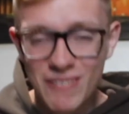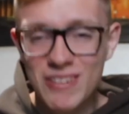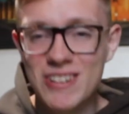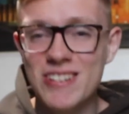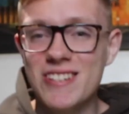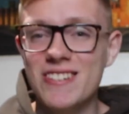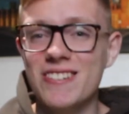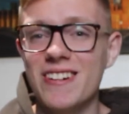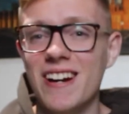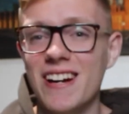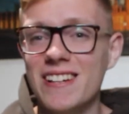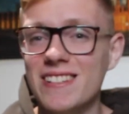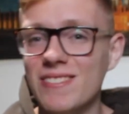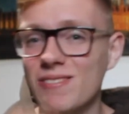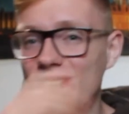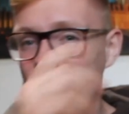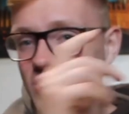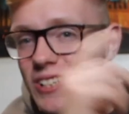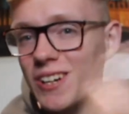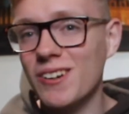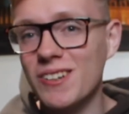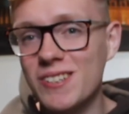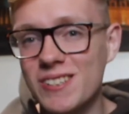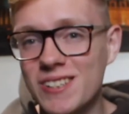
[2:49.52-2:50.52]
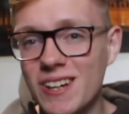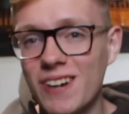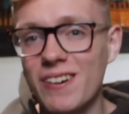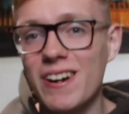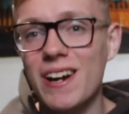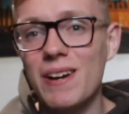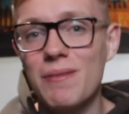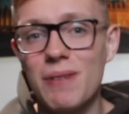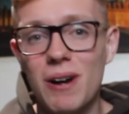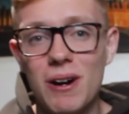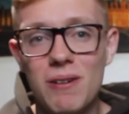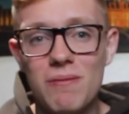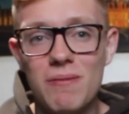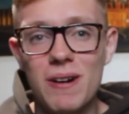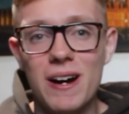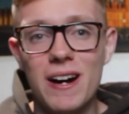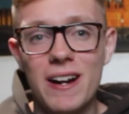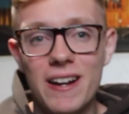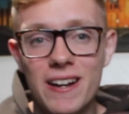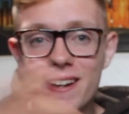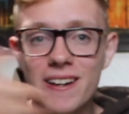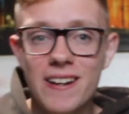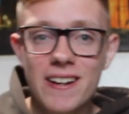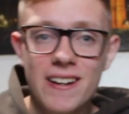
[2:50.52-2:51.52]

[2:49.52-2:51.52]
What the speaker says: must stress, I'm so sorry about my